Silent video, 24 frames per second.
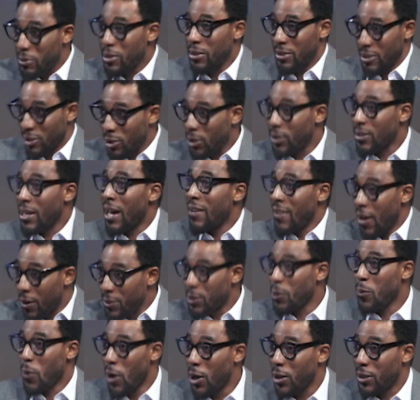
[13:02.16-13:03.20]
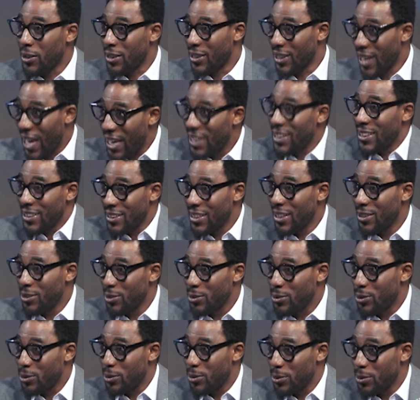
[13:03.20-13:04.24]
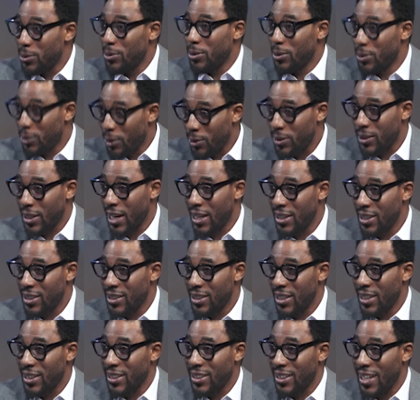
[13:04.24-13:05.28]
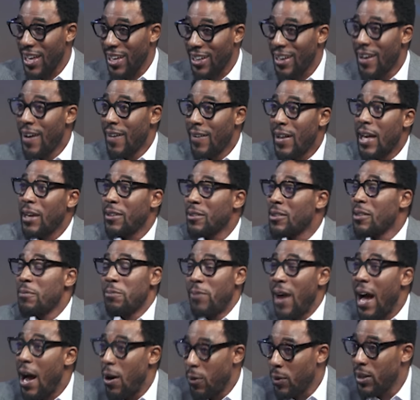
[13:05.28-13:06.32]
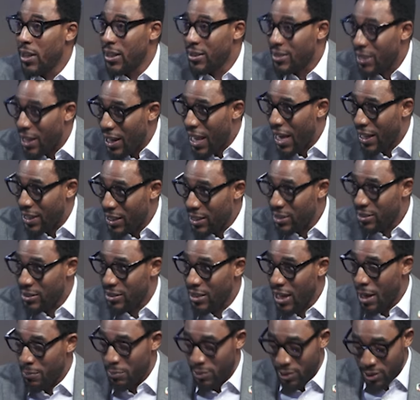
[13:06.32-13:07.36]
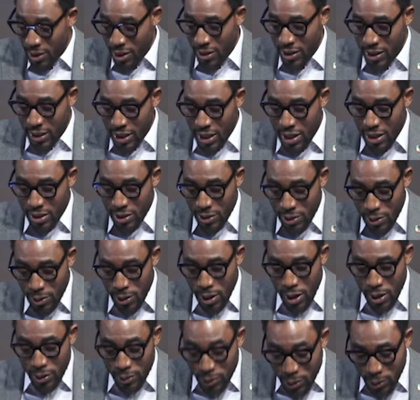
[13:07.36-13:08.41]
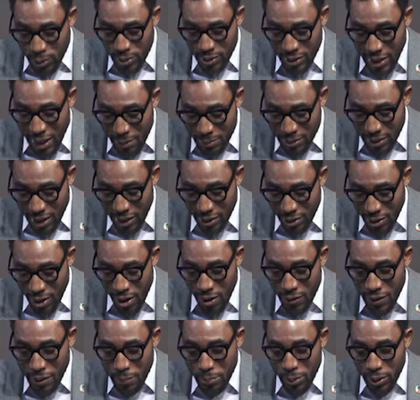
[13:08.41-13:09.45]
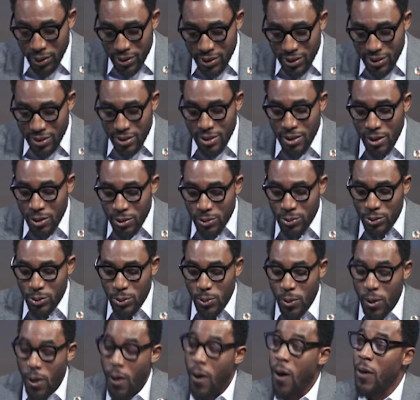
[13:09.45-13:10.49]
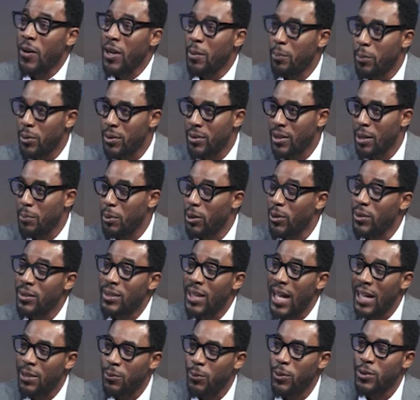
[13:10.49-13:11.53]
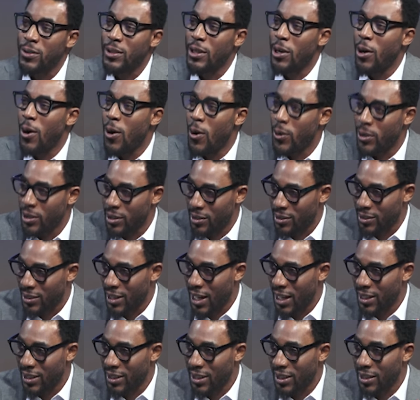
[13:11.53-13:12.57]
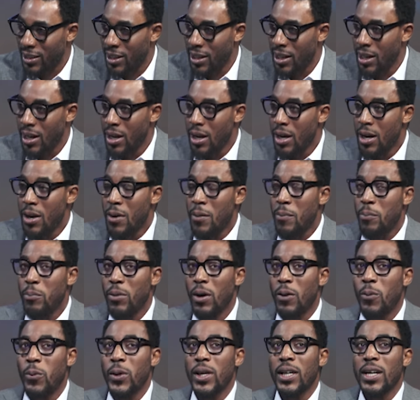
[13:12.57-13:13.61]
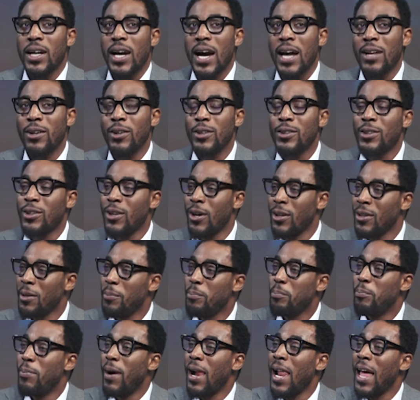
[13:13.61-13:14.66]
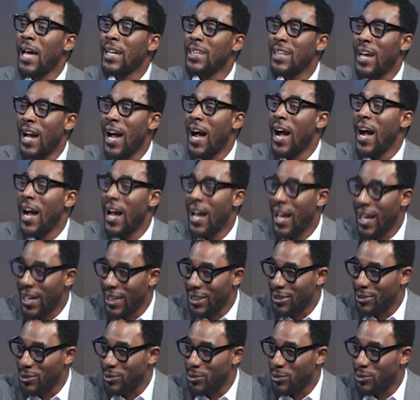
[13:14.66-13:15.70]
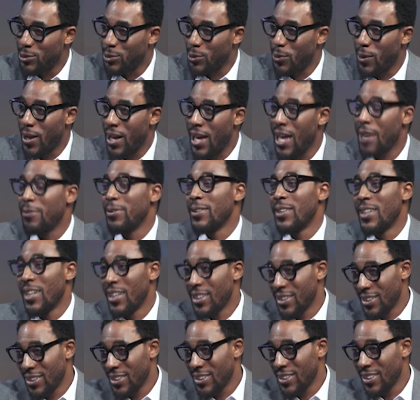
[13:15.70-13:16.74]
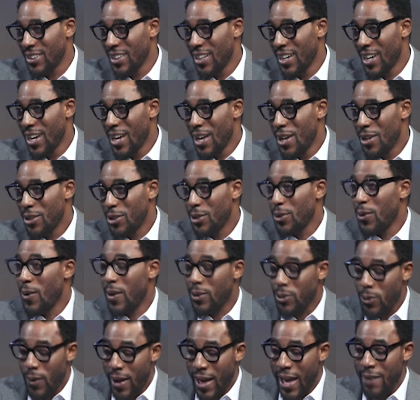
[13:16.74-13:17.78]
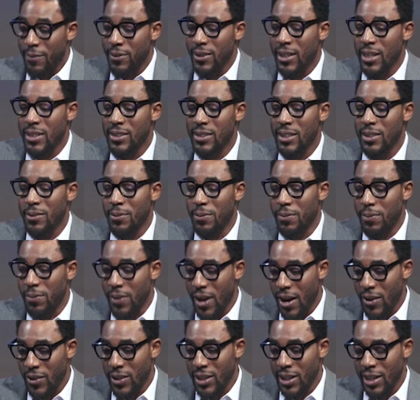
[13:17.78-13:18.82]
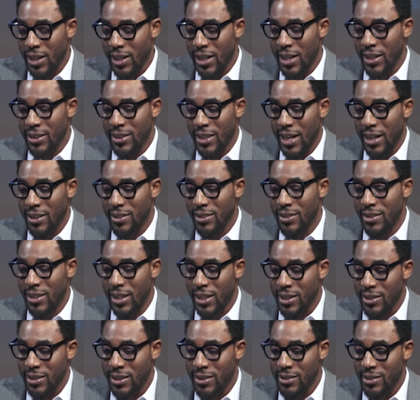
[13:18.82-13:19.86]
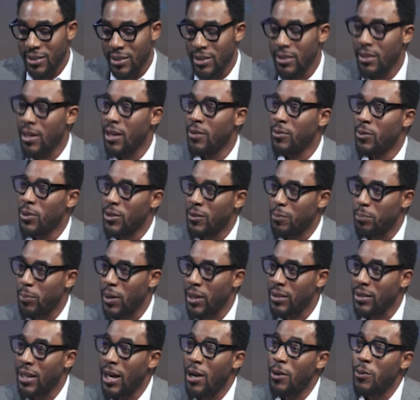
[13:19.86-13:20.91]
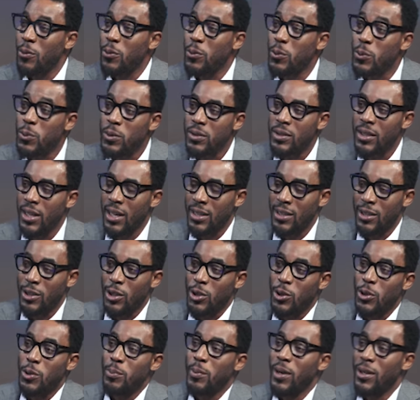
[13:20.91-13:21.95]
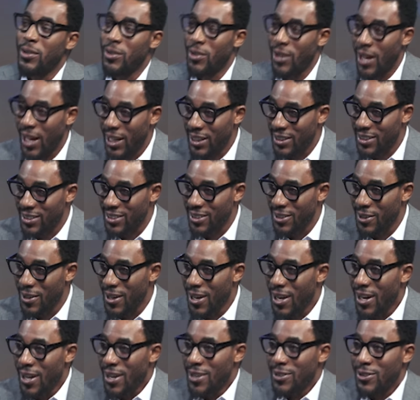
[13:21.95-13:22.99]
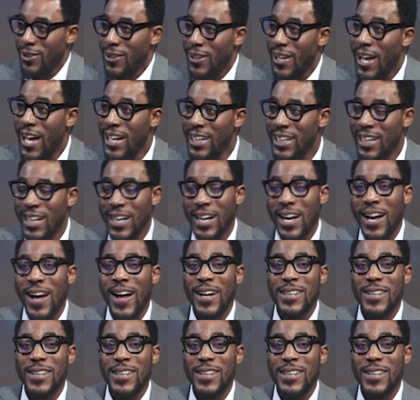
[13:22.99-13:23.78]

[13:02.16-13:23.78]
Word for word: just around the world, like they used to do those kind of things, like the violence, like it's, I'm sorry, those terms are gory, but do horrible things, because that was the understanding. But we cannot turn a blind eye to evidence. Yeah. So evidence is very clear that dignity and respect are rooted in human rights. Sri Lanka